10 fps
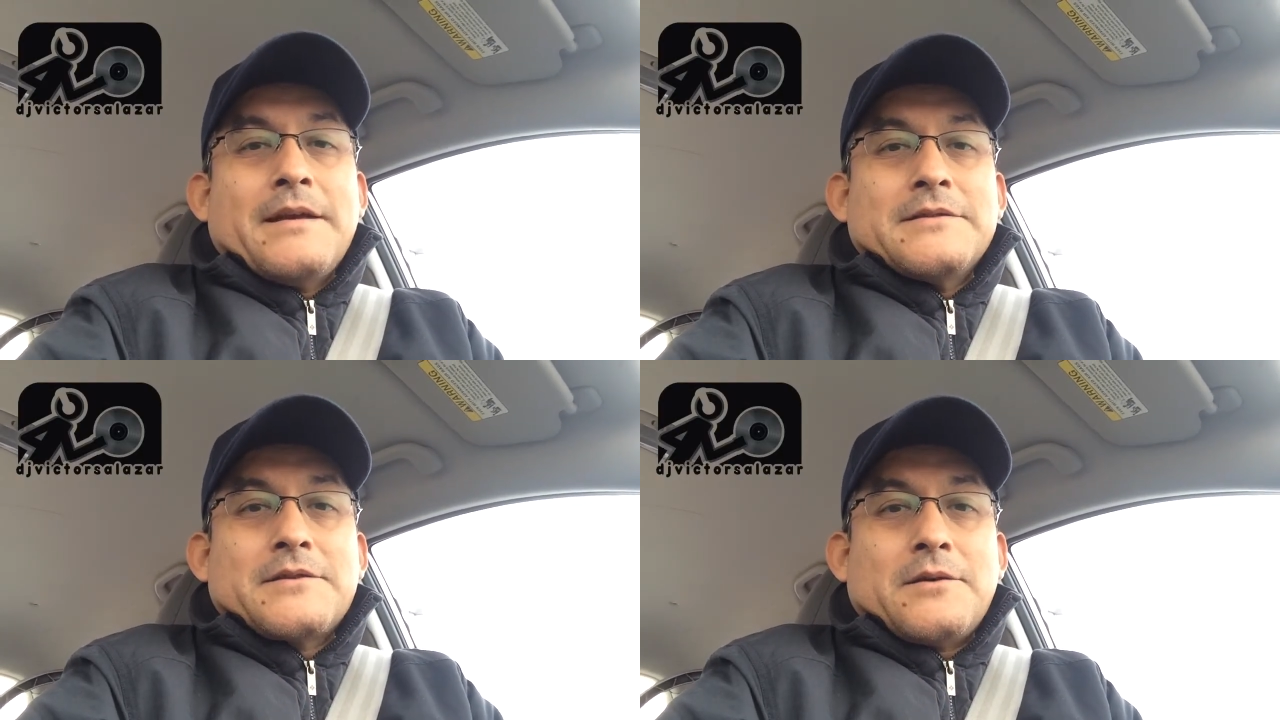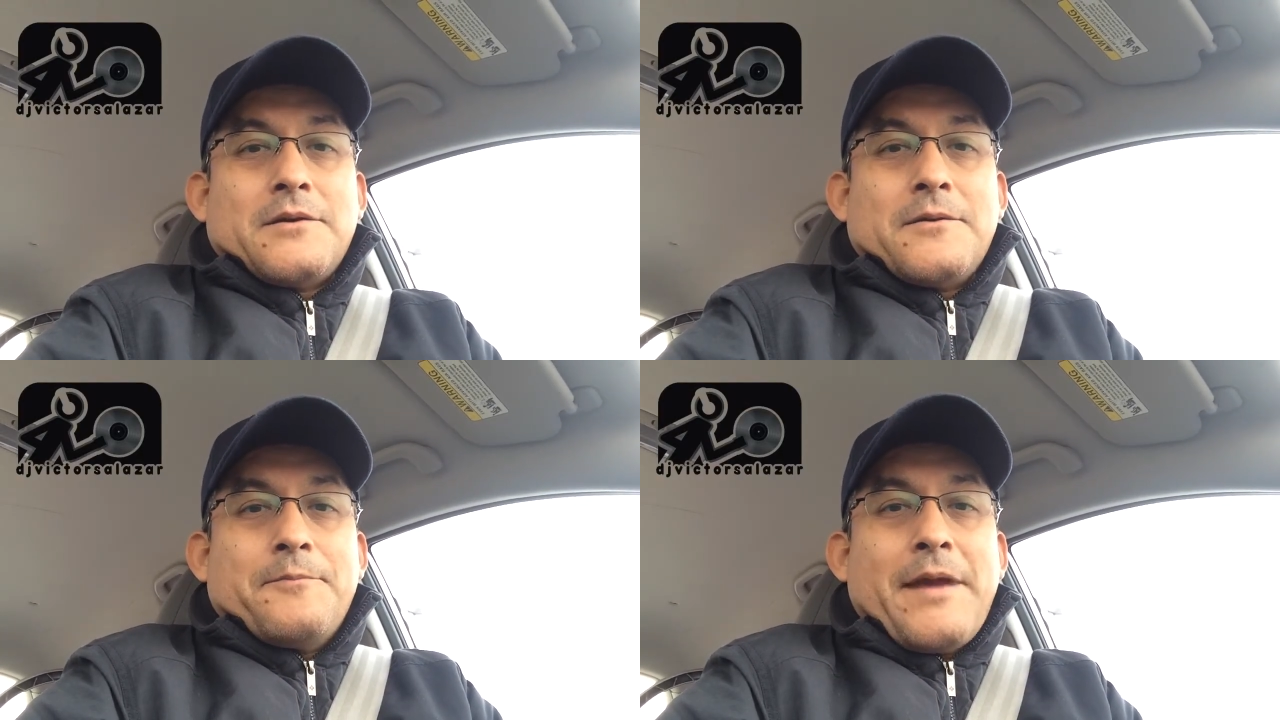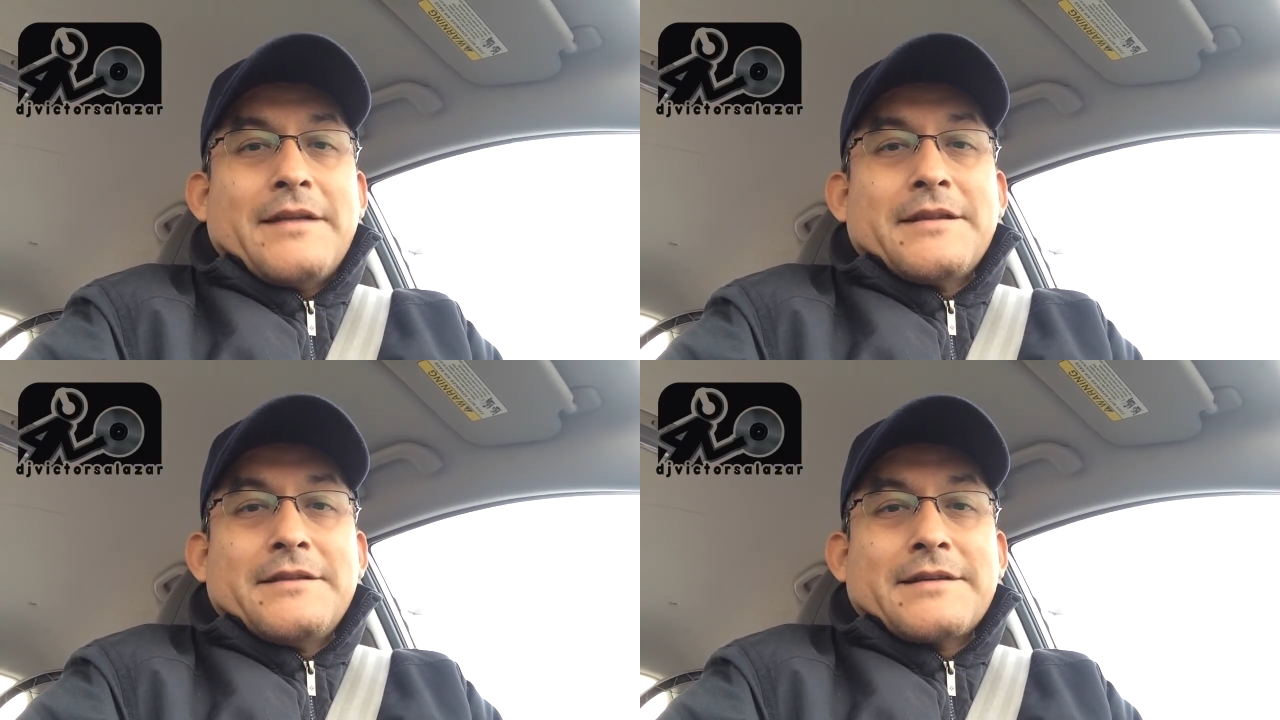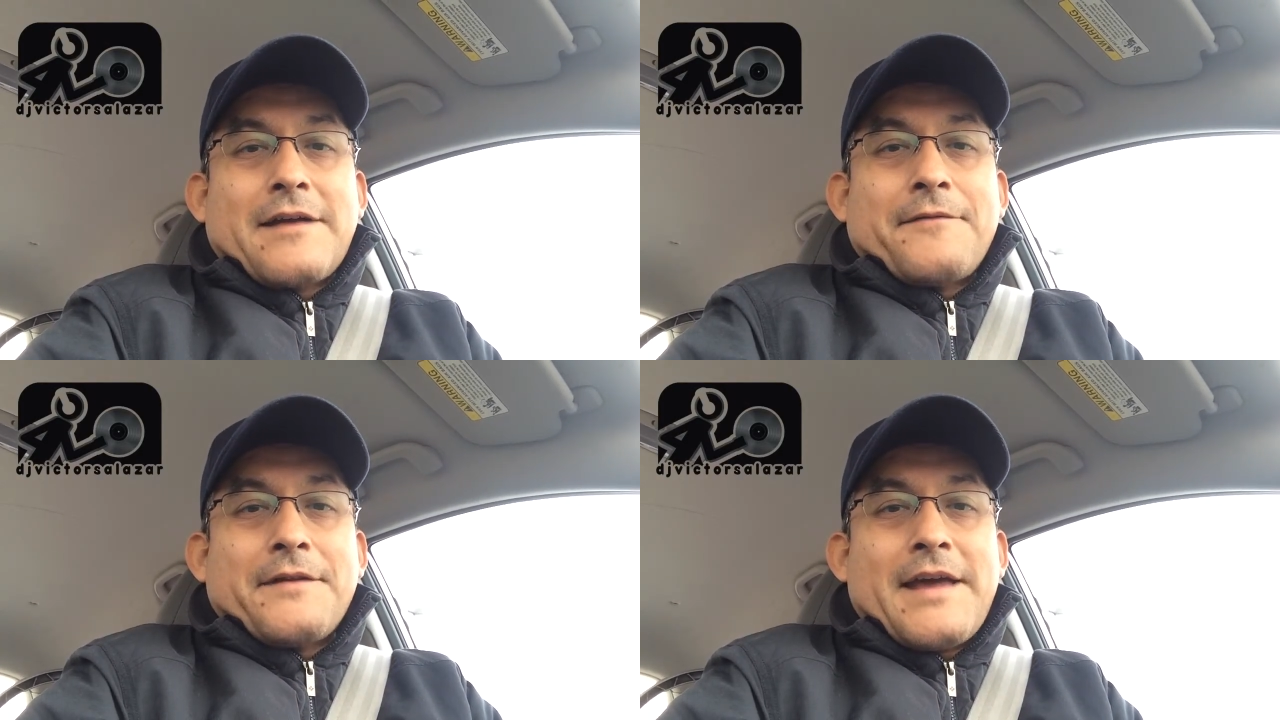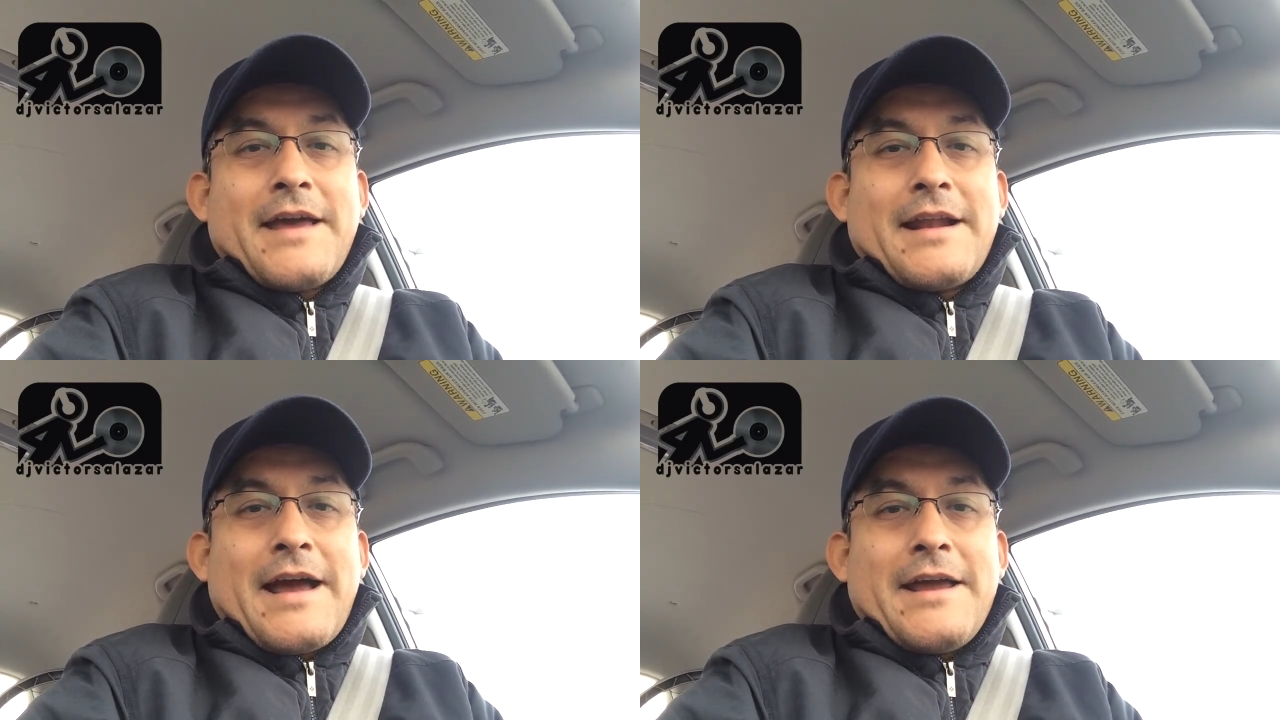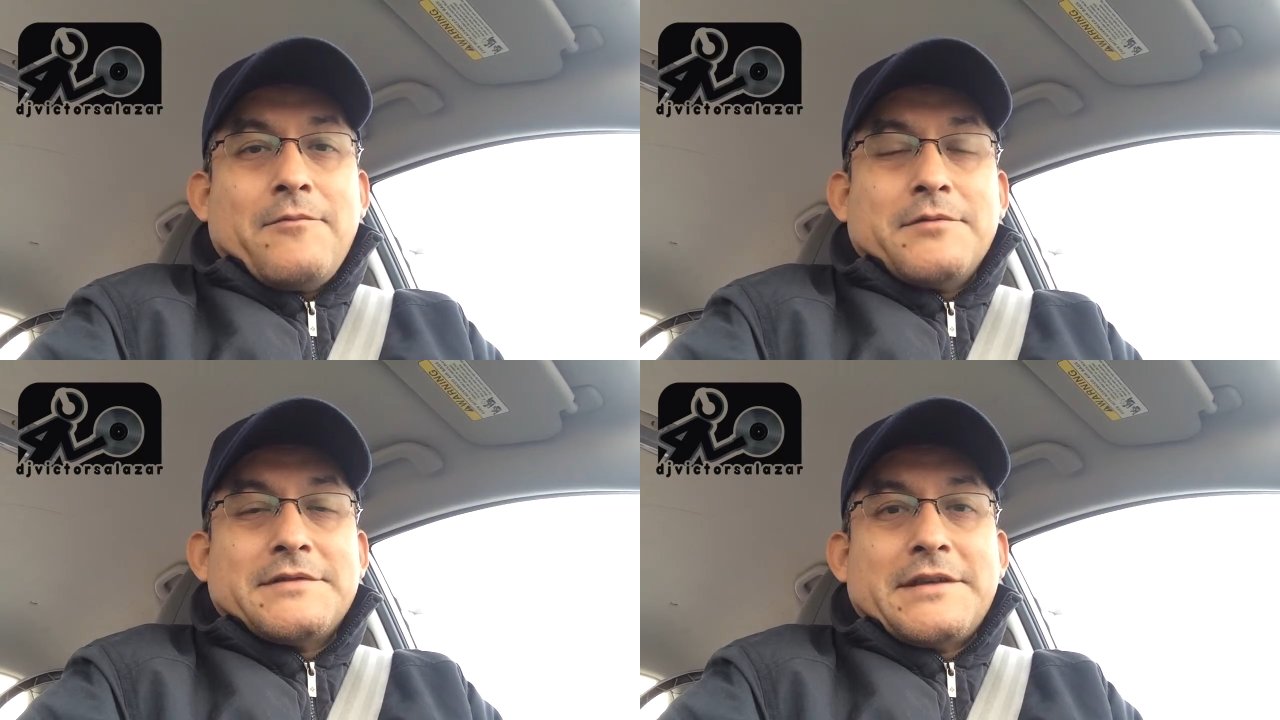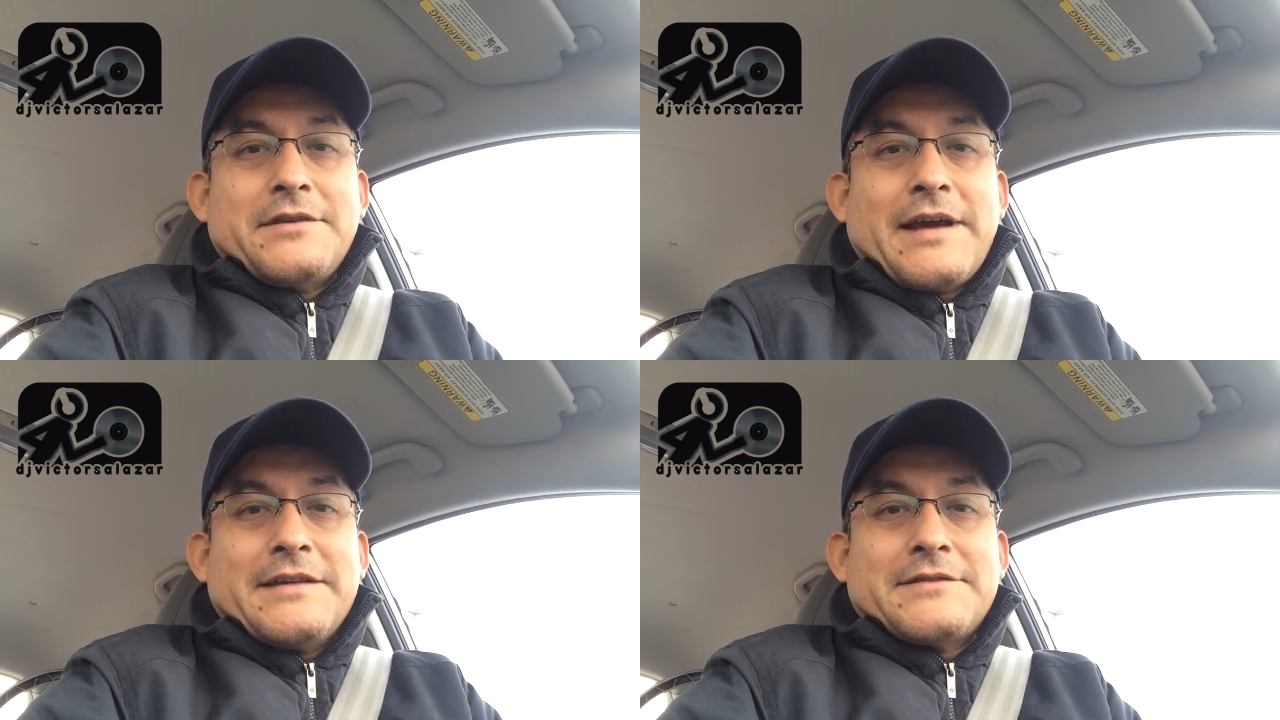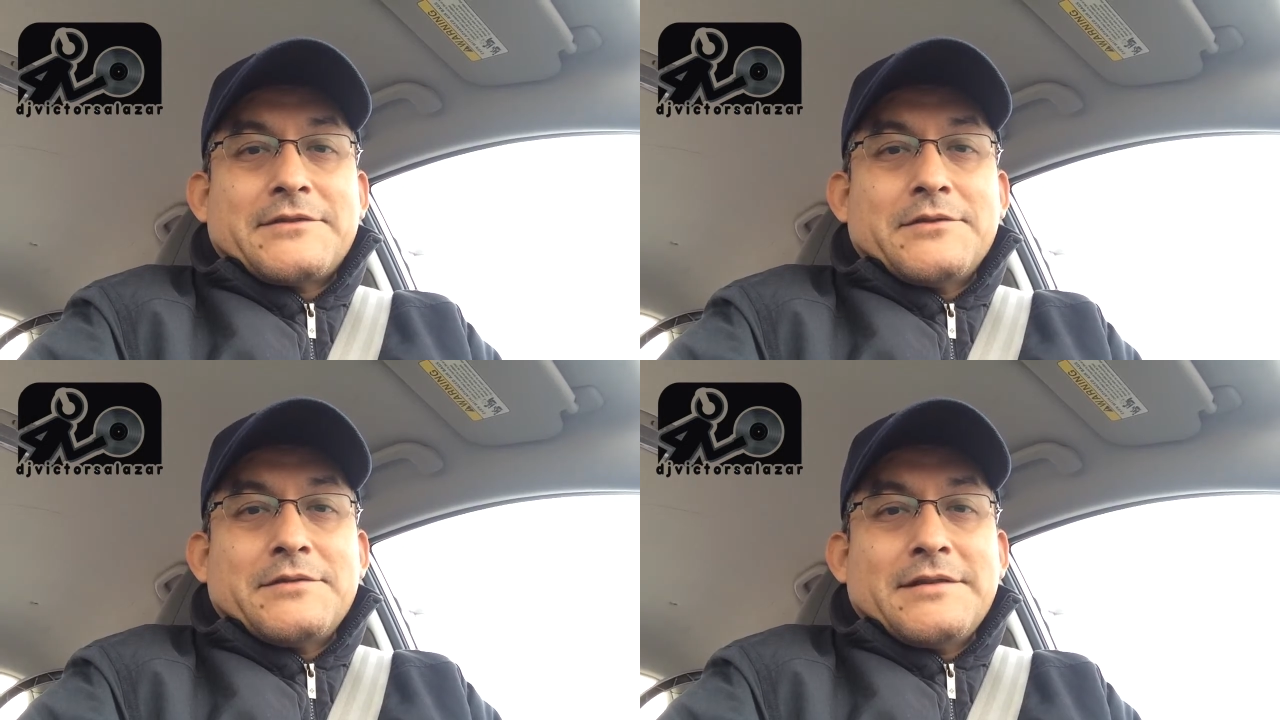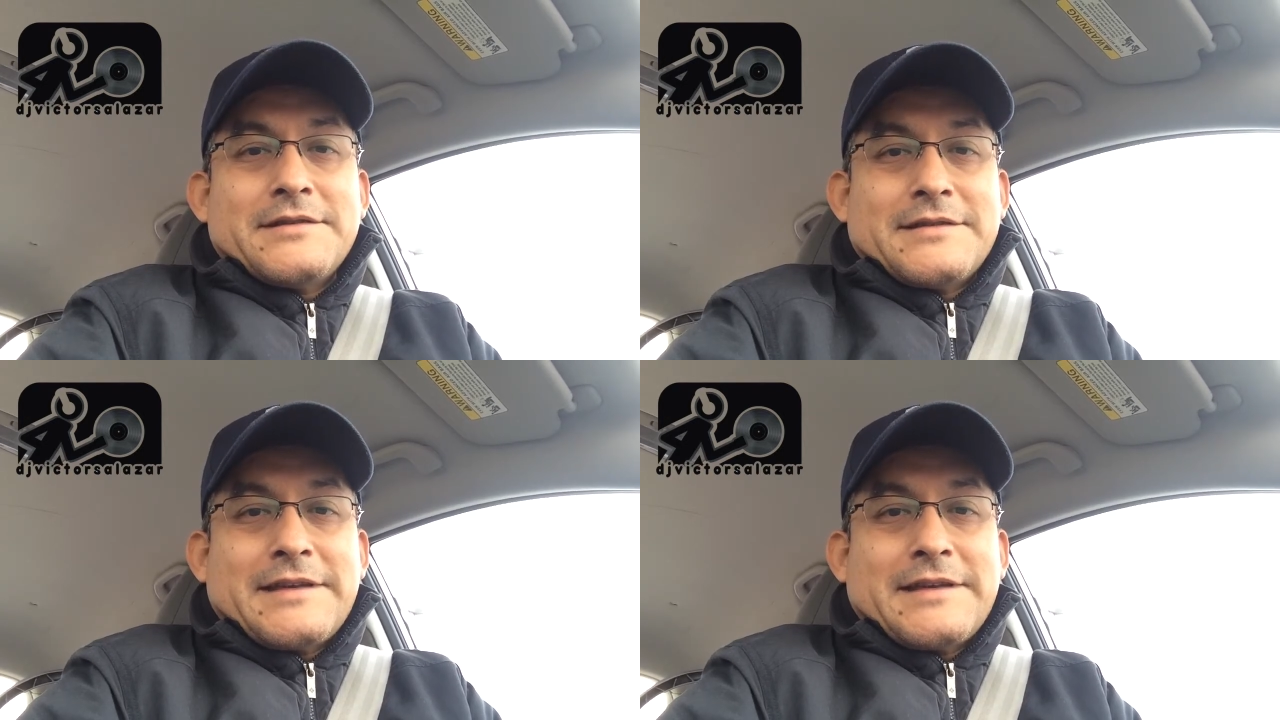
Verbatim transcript: So be on the lookout for that. I will see you guys soon.